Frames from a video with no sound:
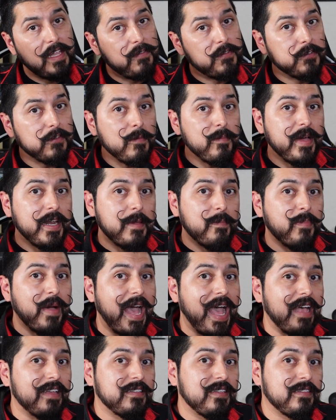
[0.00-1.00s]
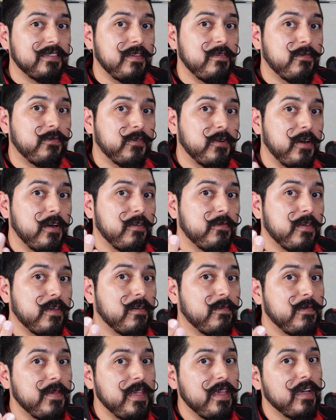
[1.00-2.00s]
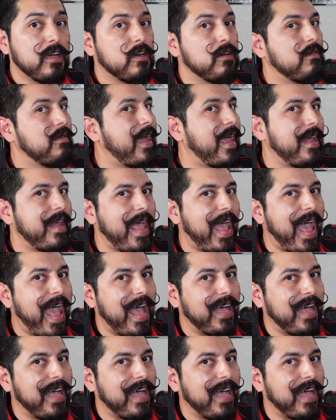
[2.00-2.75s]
if somebody passes in front of your vehicle and